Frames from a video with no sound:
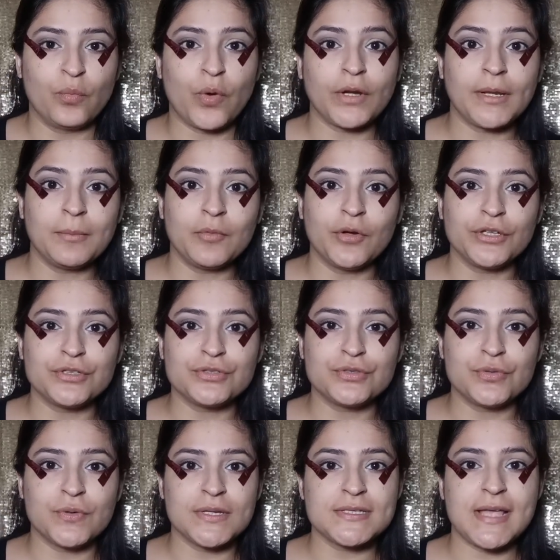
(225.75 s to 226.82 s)
What I'm going to
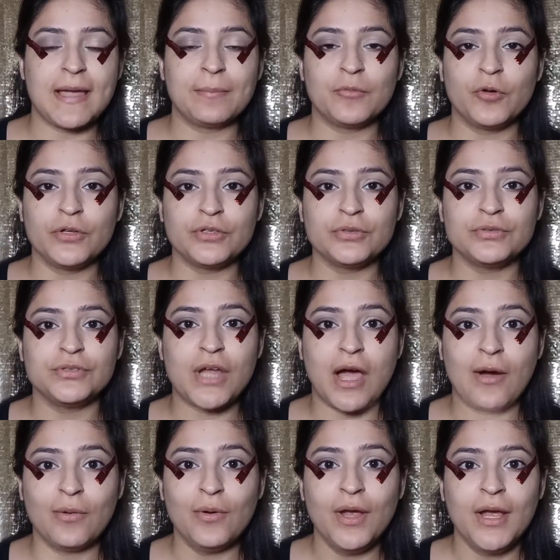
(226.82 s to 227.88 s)
do is I'm going to
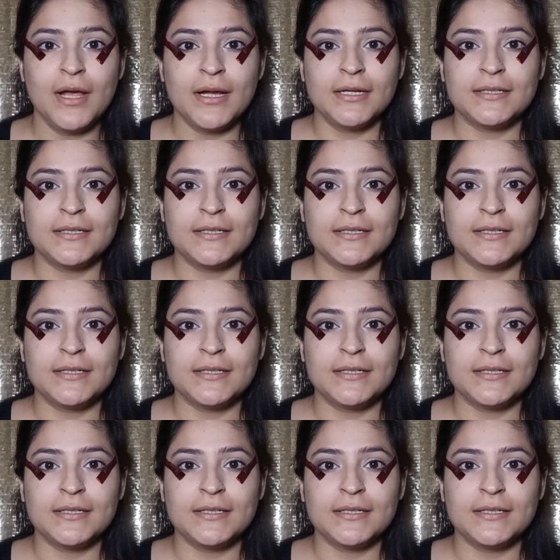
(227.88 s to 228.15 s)
now